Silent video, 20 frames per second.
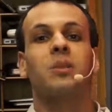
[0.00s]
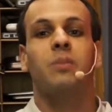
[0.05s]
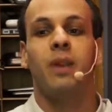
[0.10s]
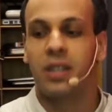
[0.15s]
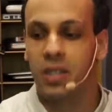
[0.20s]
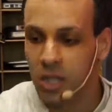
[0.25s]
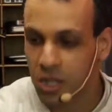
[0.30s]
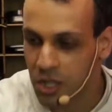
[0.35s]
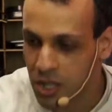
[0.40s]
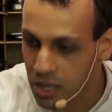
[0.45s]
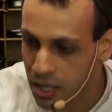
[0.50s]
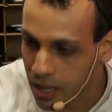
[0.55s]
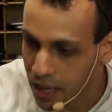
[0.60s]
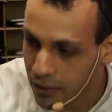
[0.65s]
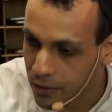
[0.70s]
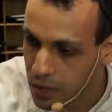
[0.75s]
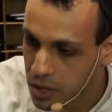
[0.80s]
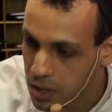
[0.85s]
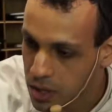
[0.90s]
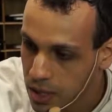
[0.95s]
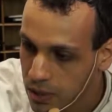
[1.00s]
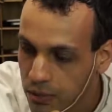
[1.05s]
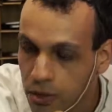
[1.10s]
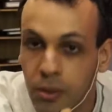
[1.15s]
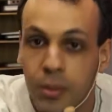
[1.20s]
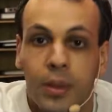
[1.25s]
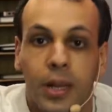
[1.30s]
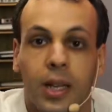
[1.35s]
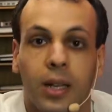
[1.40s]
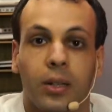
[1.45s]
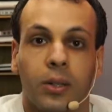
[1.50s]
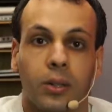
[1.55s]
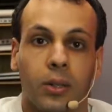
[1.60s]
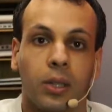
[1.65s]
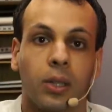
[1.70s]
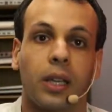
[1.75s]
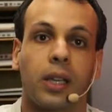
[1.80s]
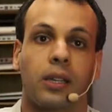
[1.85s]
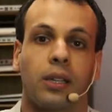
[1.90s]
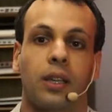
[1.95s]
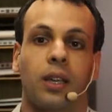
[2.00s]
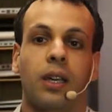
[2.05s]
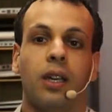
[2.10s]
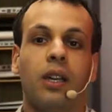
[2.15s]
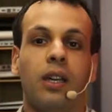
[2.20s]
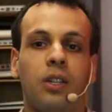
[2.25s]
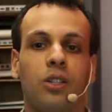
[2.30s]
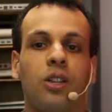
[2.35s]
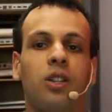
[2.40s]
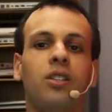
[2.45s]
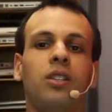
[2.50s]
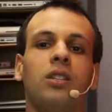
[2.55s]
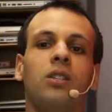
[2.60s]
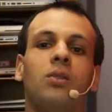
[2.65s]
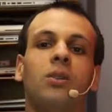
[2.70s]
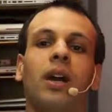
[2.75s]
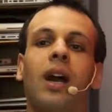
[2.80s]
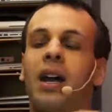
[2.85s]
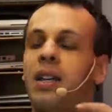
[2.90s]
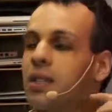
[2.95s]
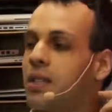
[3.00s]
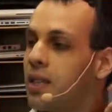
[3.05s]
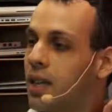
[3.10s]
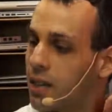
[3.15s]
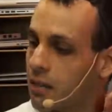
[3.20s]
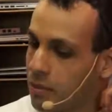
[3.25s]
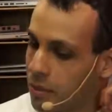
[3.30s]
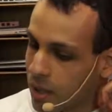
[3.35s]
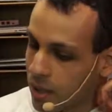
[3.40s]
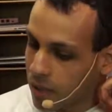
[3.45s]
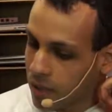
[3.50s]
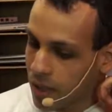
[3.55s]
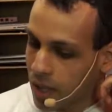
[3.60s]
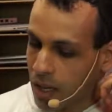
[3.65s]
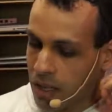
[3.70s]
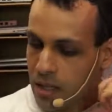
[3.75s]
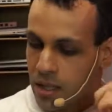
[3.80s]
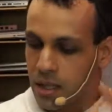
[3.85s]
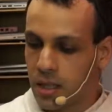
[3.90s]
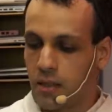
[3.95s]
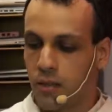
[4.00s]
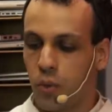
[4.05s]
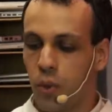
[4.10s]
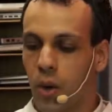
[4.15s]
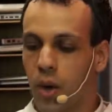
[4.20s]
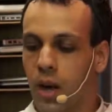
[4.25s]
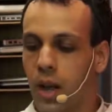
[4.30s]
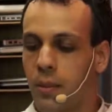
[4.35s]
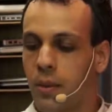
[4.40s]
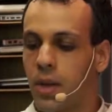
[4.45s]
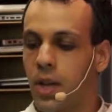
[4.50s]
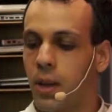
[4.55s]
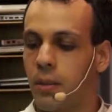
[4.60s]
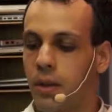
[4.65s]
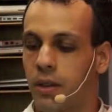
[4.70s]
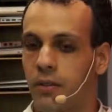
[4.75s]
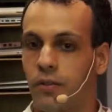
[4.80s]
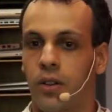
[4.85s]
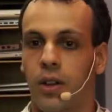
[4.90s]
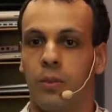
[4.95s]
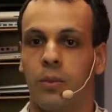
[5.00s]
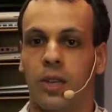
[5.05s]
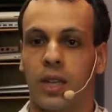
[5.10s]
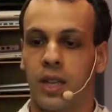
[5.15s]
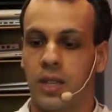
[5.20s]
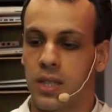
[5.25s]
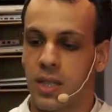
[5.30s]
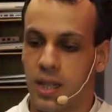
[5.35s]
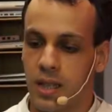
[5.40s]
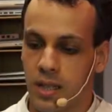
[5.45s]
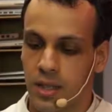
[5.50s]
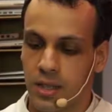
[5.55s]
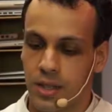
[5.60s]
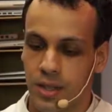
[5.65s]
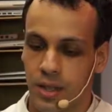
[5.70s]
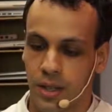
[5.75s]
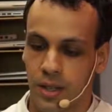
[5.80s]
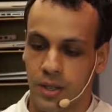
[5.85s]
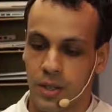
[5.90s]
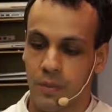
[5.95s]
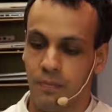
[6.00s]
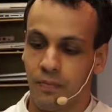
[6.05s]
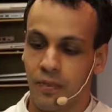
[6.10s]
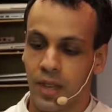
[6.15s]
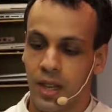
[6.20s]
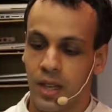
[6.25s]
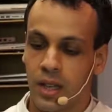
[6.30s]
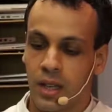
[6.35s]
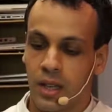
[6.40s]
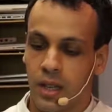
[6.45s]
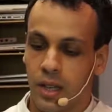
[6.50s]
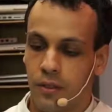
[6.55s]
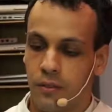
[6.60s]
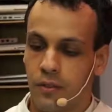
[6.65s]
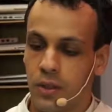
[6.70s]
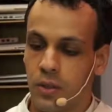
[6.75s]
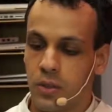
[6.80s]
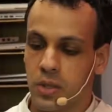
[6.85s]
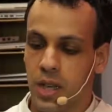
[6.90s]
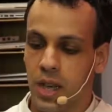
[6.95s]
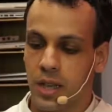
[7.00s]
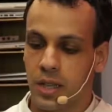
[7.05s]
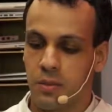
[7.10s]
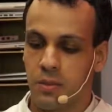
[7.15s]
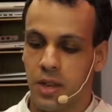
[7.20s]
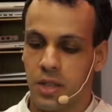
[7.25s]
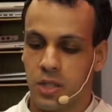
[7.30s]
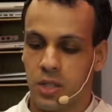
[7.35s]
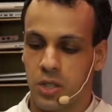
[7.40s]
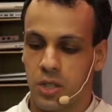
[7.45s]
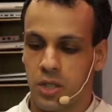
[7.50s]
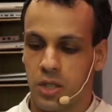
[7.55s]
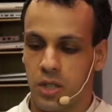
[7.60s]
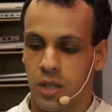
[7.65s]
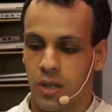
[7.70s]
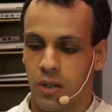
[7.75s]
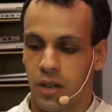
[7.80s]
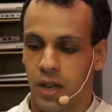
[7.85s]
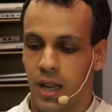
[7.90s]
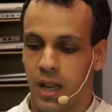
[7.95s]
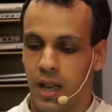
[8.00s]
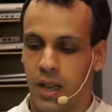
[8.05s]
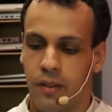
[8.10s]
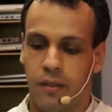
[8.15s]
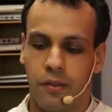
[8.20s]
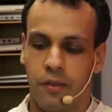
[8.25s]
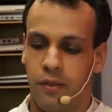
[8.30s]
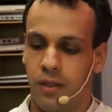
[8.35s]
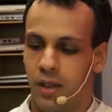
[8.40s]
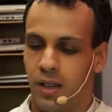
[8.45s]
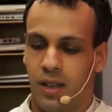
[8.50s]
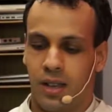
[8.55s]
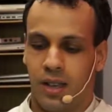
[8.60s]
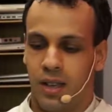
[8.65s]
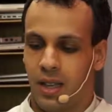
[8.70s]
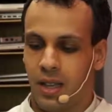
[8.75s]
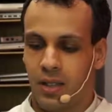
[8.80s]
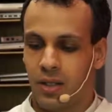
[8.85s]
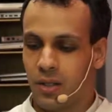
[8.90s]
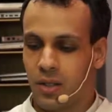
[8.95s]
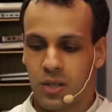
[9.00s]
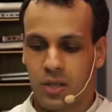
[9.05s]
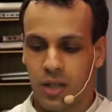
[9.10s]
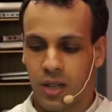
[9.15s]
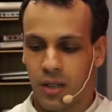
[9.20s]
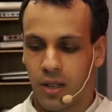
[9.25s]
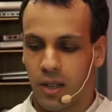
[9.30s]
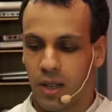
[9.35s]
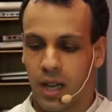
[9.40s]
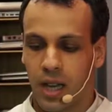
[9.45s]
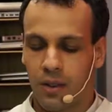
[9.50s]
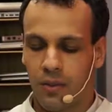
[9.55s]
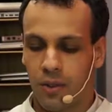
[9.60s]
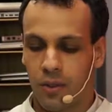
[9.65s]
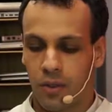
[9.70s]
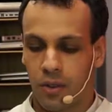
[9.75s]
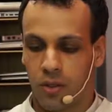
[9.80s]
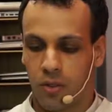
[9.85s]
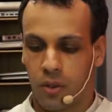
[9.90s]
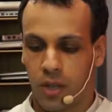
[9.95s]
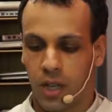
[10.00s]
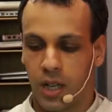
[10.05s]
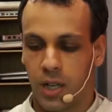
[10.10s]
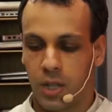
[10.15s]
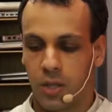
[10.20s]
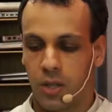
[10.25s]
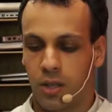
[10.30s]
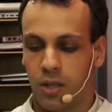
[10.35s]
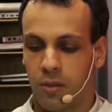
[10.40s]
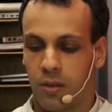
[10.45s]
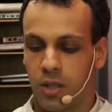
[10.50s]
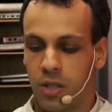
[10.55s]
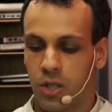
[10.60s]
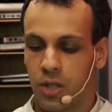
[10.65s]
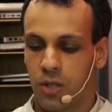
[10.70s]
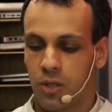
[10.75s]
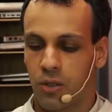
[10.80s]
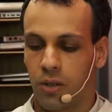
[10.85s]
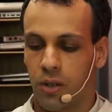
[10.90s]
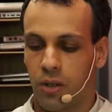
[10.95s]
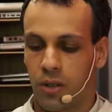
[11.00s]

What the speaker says: messages that I've received from my uncle lately, just so you guys can get a bit of an idea of where I'm coming from when I say these things. A few text messages here, and it looks here like I have over 300 of them. Let's just scroll